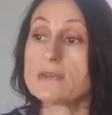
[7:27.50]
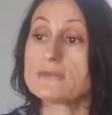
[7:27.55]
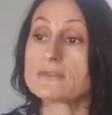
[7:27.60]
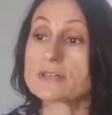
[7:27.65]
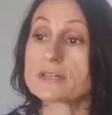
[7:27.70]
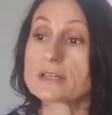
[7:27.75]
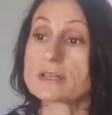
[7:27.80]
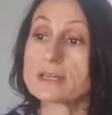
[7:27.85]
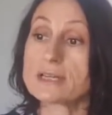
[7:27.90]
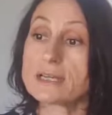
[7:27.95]
We
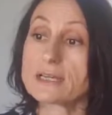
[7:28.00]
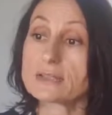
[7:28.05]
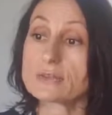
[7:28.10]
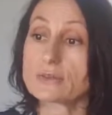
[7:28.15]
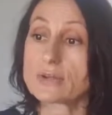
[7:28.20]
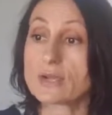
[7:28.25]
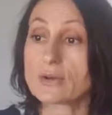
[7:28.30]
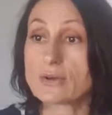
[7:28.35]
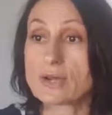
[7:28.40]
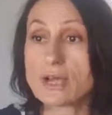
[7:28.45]
rely
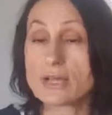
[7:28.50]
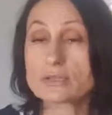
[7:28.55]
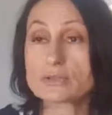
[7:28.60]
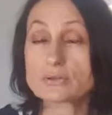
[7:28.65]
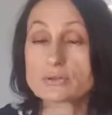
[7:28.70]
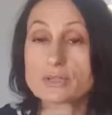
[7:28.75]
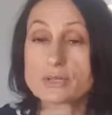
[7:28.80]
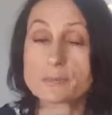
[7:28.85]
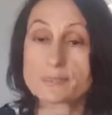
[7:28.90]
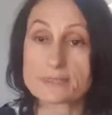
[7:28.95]
on our gut
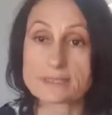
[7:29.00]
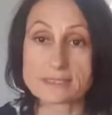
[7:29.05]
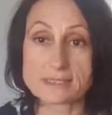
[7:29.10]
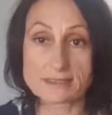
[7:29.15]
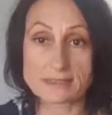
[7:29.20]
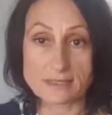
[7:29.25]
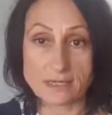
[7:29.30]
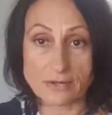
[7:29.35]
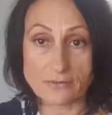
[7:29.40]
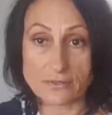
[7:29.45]
to keep us
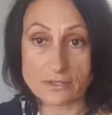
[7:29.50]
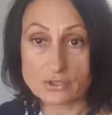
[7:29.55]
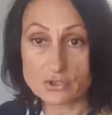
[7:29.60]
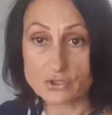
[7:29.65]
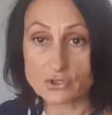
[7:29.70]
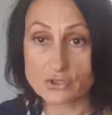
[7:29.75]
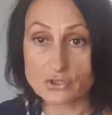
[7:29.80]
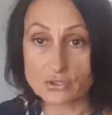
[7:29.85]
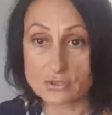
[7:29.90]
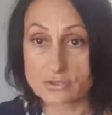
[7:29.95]

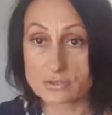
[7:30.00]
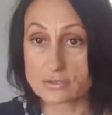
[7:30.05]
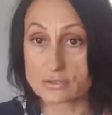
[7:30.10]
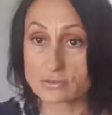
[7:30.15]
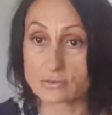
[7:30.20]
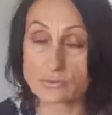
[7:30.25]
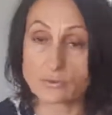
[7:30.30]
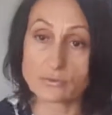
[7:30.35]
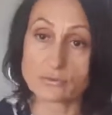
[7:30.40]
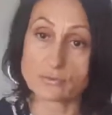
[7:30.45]
nourished,
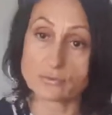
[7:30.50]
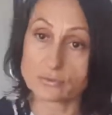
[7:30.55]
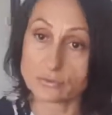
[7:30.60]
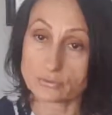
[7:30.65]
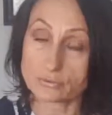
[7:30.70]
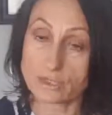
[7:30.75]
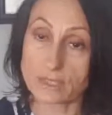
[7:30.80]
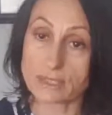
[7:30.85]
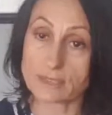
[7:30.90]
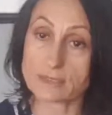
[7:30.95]
so
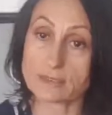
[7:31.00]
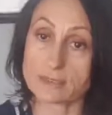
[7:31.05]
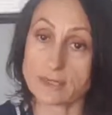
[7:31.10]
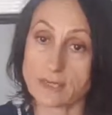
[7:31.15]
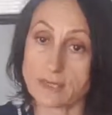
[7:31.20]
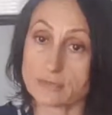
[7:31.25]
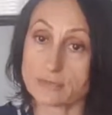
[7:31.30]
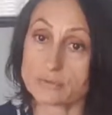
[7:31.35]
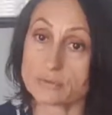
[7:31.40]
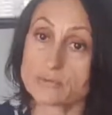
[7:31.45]
to take
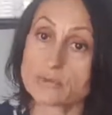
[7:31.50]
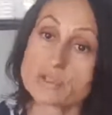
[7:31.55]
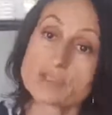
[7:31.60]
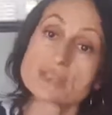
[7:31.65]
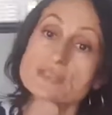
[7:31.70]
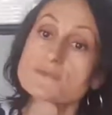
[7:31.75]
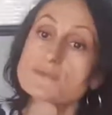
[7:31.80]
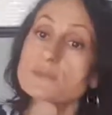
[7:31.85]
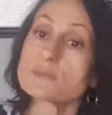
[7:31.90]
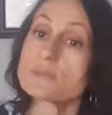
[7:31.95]

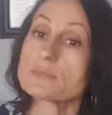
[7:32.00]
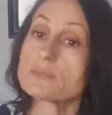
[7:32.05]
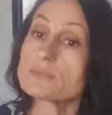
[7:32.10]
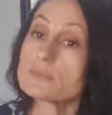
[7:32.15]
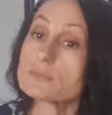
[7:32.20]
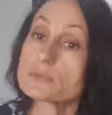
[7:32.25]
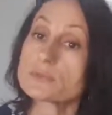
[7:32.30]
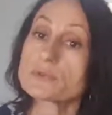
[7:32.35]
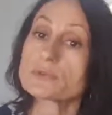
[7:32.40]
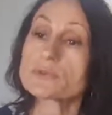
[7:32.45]
nutrients from
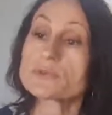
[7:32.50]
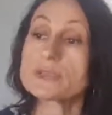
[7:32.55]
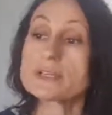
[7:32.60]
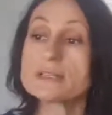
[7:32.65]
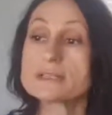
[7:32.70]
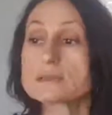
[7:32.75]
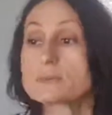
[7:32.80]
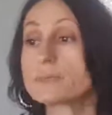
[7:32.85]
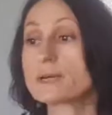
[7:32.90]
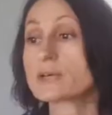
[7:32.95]
food what we
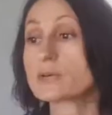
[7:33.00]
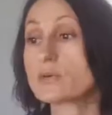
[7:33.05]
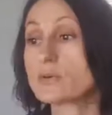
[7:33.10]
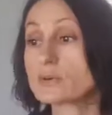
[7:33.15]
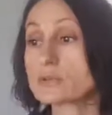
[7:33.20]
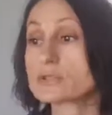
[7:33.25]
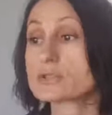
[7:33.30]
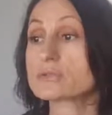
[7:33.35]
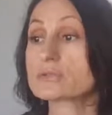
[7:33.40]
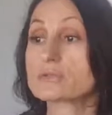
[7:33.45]
eat, but
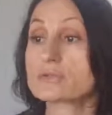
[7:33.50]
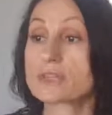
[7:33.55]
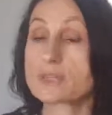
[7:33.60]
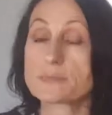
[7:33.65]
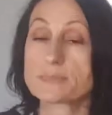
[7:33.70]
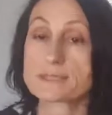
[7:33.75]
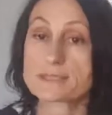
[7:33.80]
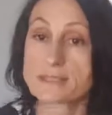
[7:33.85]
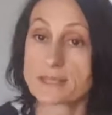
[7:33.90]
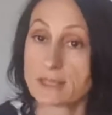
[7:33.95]
also to
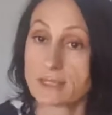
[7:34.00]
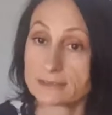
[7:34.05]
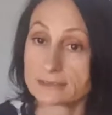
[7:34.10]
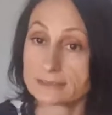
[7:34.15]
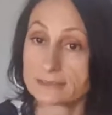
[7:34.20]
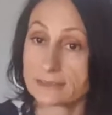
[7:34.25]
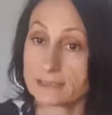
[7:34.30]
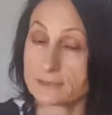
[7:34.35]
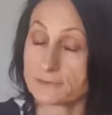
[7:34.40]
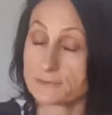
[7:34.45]
keep us
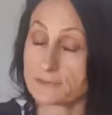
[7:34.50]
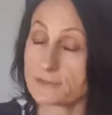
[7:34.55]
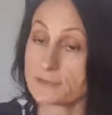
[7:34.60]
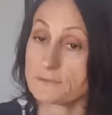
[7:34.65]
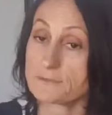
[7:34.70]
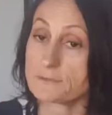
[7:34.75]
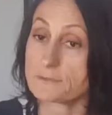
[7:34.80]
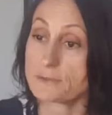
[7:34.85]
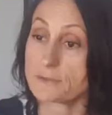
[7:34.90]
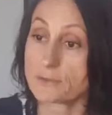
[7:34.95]
healthy and
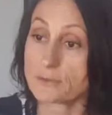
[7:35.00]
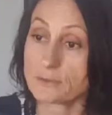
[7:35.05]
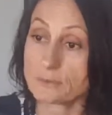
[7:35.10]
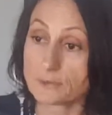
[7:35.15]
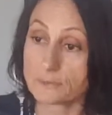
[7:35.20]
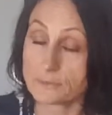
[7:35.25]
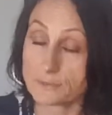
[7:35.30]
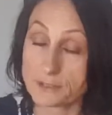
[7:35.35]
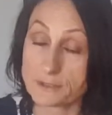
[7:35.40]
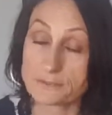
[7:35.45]

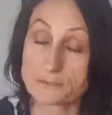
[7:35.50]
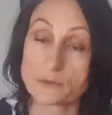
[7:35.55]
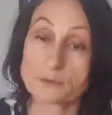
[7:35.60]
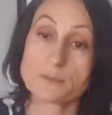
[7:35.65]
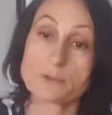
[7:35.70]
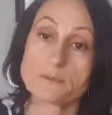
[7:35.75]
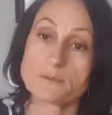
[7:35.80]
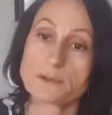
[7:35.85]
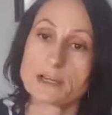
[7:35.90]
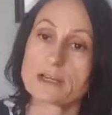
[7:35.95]
free
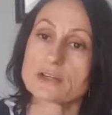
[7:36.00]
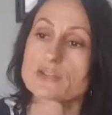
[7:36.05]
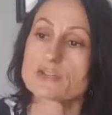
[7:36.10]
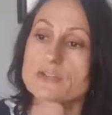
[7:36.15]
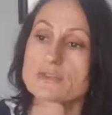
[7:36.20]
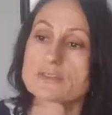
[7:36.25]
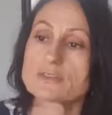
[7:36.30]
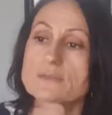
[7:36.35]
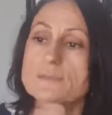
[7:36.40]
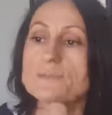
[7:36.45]
from
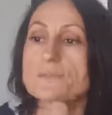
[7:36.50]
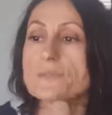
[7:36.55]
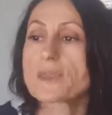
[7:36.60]
infections.